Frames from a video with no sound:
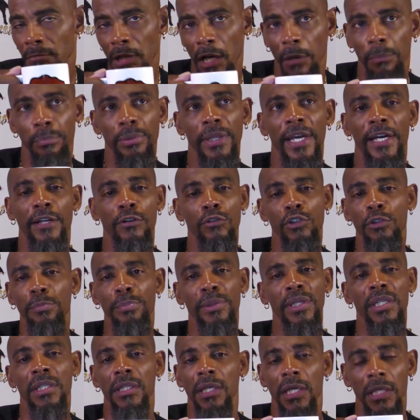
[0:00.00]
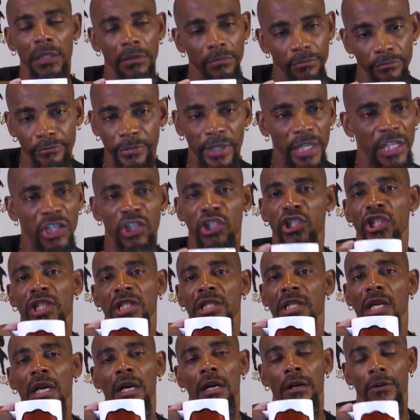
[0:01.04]
a planter's peanut. There ain't
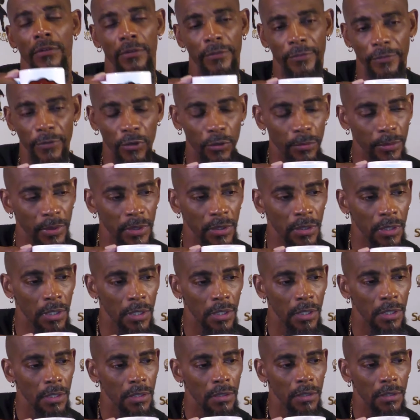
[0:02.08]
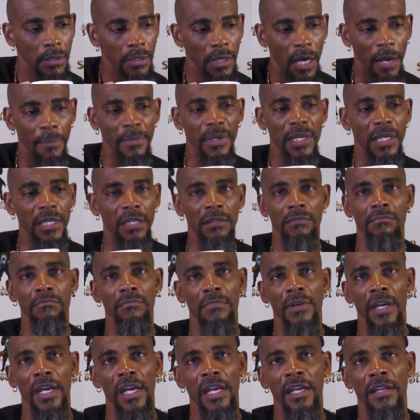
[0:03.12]
shit there. You feel me? I mean,
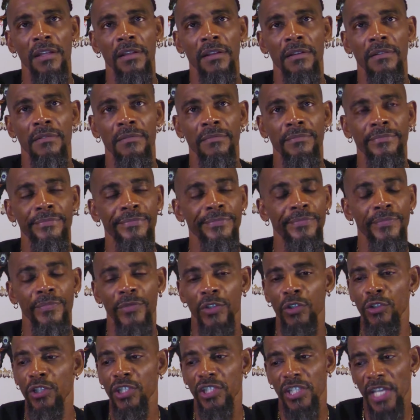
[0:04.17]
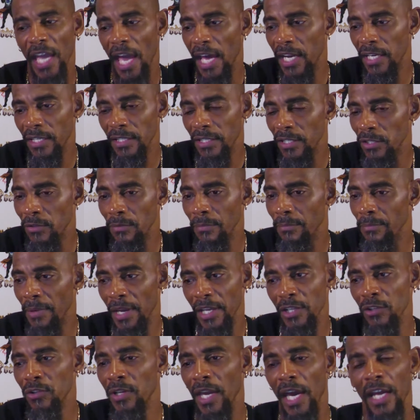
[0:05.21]
you just gotta,
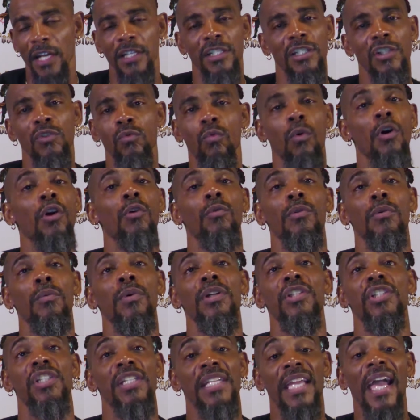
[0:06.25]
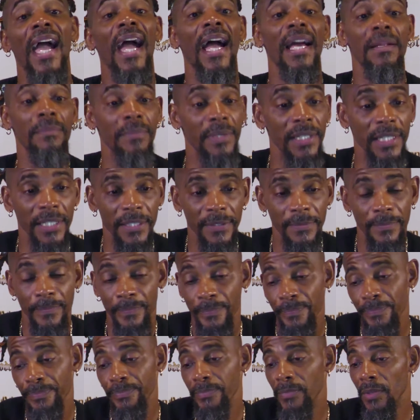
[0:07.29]
you gotta just work with what you got, man.
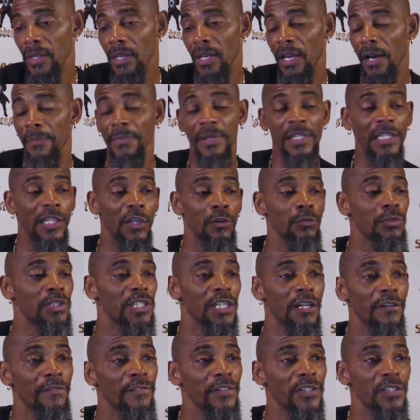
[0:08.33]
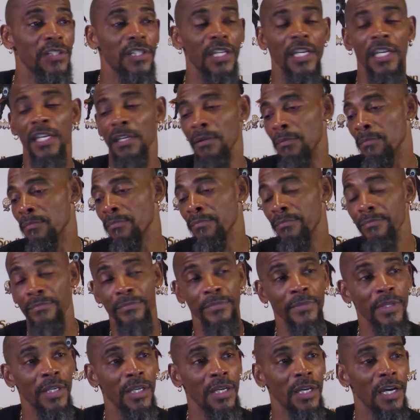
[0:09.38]
I mean, low self-esteem.
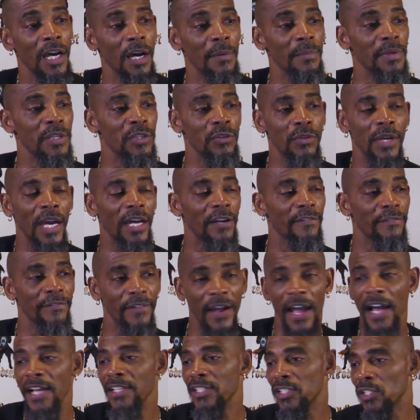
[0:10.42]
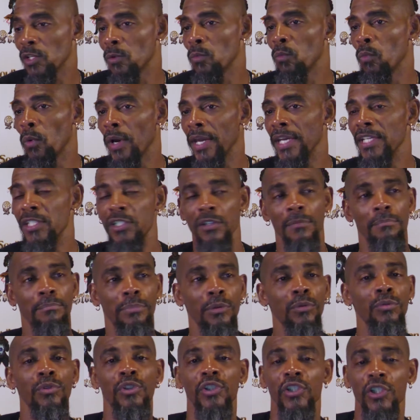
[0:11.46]
I mean, you gotta find some way to
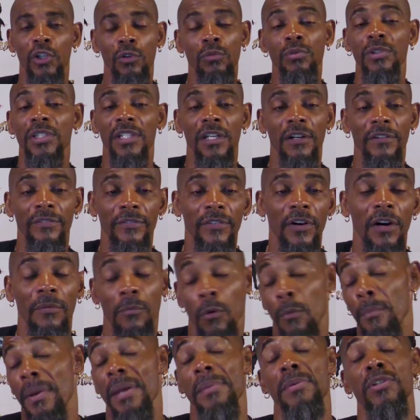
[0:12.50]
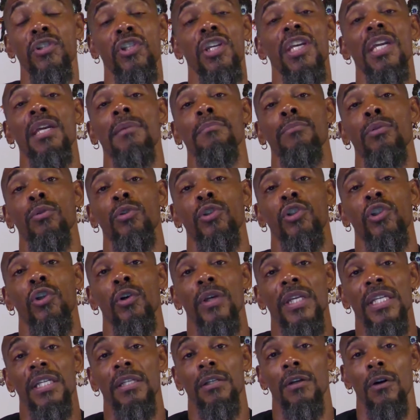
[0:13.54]
boost yourself up, or maybe she can boost your
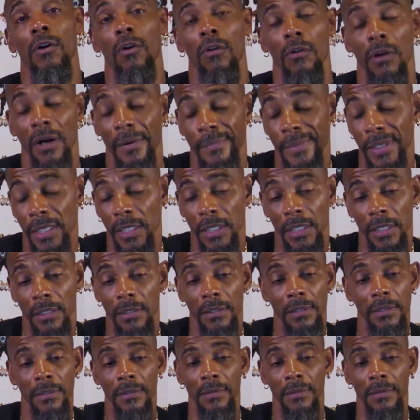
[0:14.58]
ego. I mean,